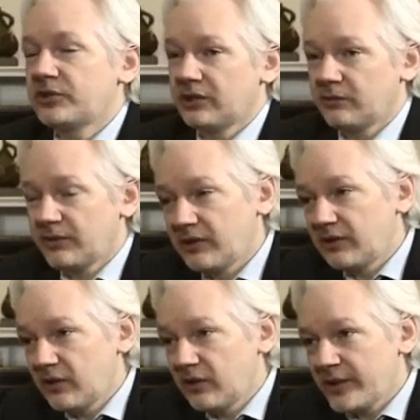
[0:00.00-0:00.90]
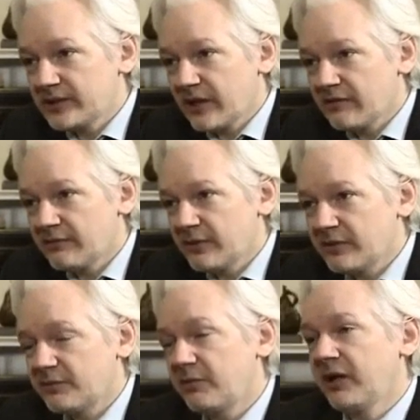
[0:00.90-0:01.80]
pushing it within the US
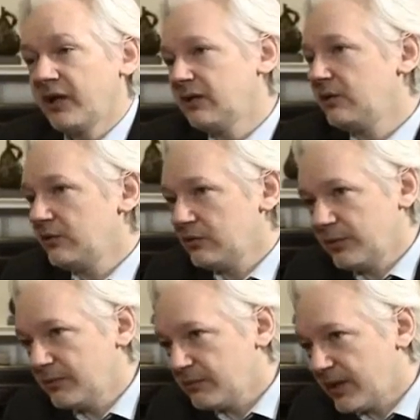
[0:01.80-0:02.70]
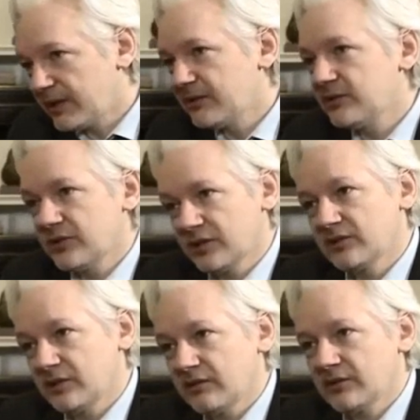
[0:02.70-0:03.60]
government, bringing in the European partners,
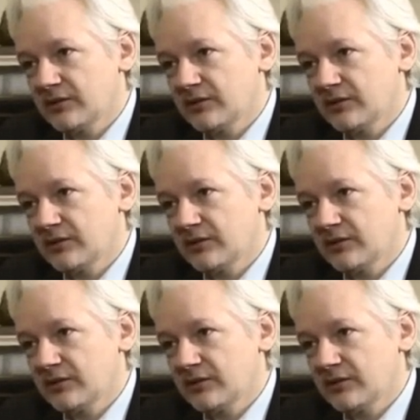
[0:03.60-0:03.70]
et